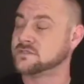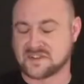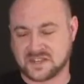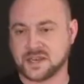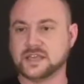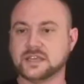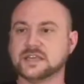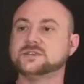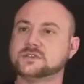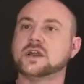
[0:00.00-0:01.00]
the fact that he
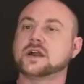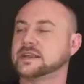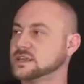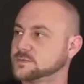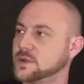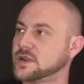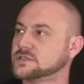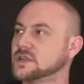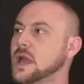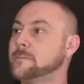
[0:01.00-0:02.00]
is young and inexperienced,